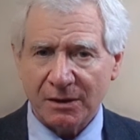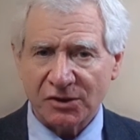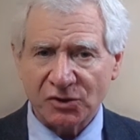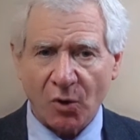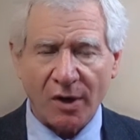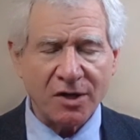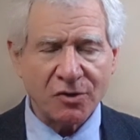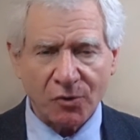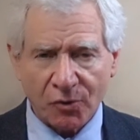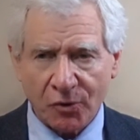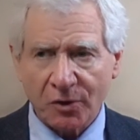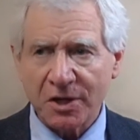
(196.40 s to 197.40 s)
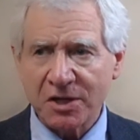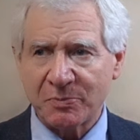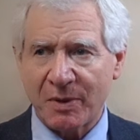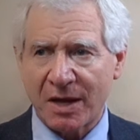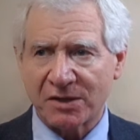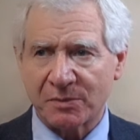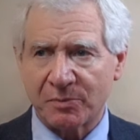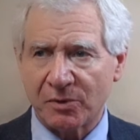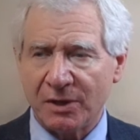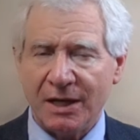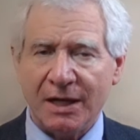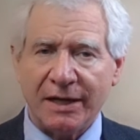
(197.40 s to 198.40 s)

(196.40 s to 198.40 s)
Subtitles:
Start as early as possible.